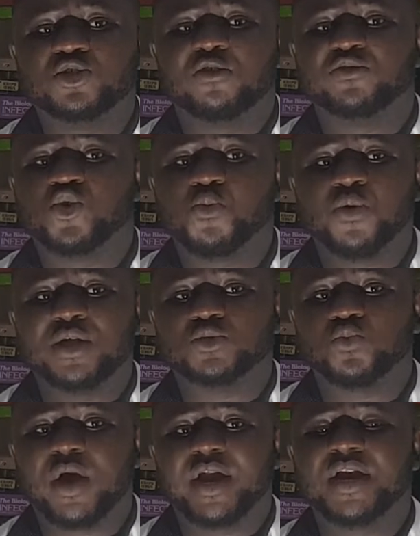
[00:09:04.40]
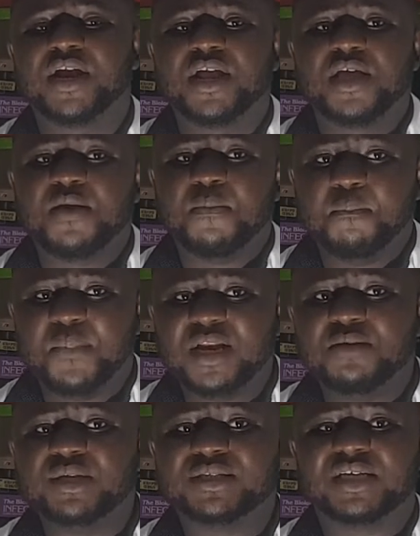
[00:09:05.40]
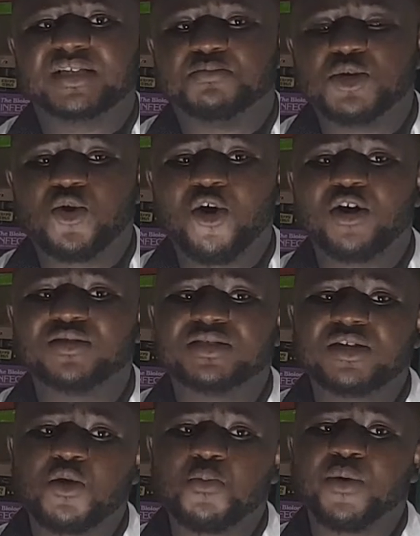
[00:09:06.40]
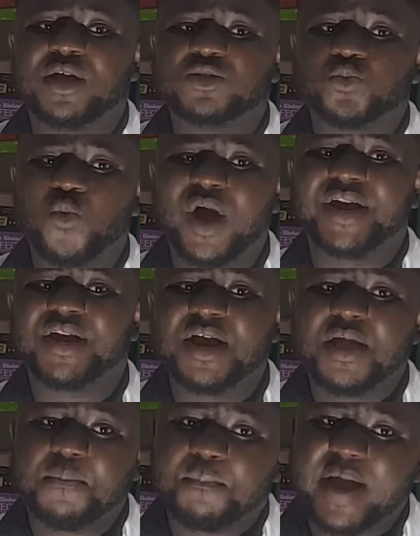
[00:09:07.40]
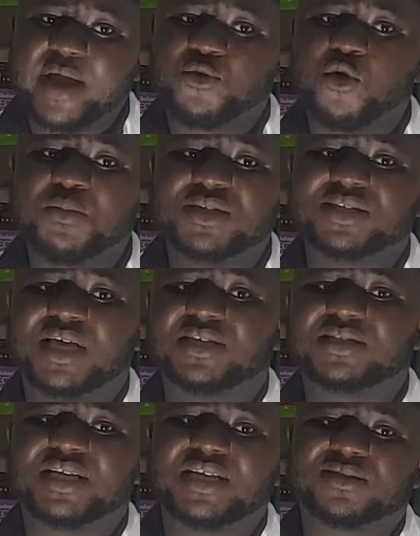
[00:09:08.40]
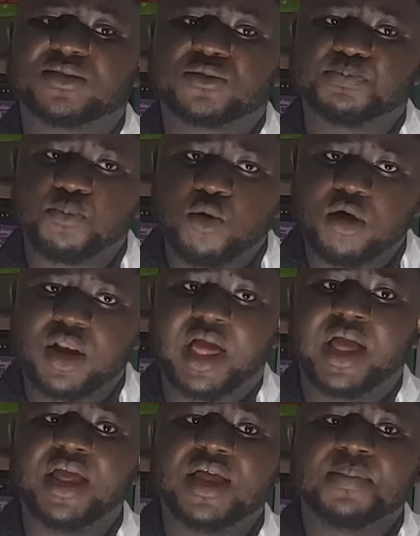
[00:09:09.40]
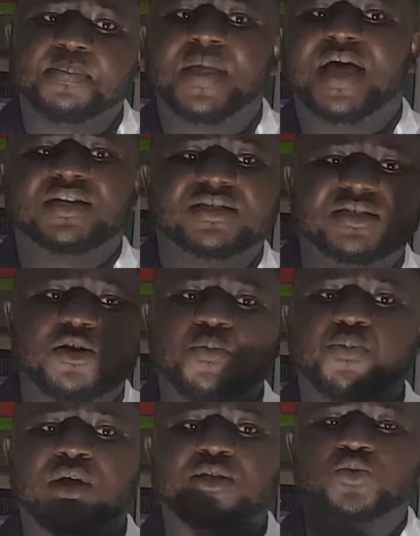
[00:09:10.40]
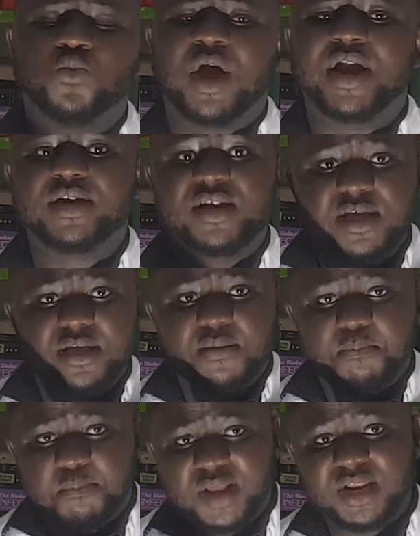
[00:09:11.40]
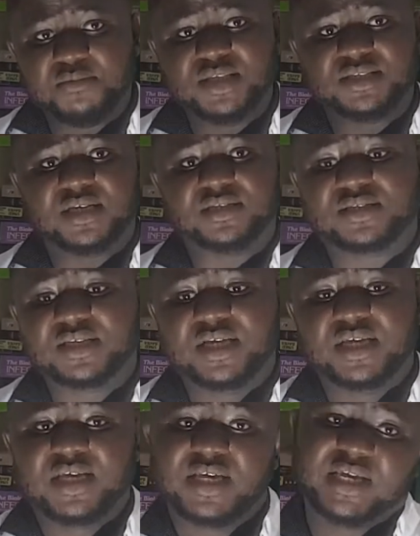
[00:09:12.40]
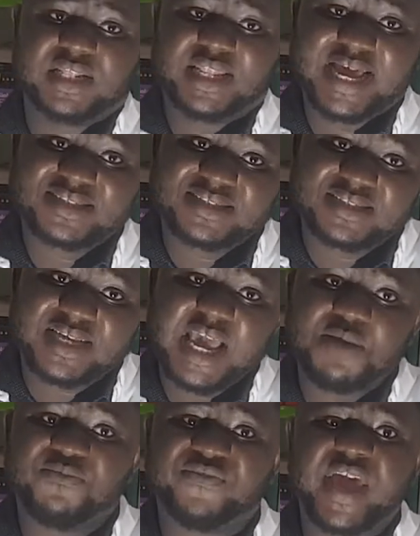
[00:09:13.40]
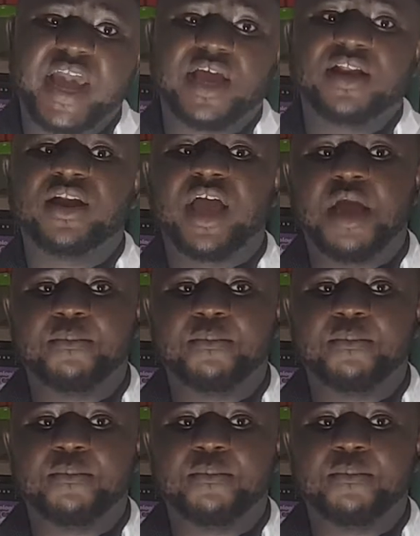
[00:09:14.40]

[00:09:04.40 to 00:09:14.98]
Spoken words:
of 0.1 millimeters, because 0.1 micrometers is smaller than 0.1 millimeters. In that same vein, a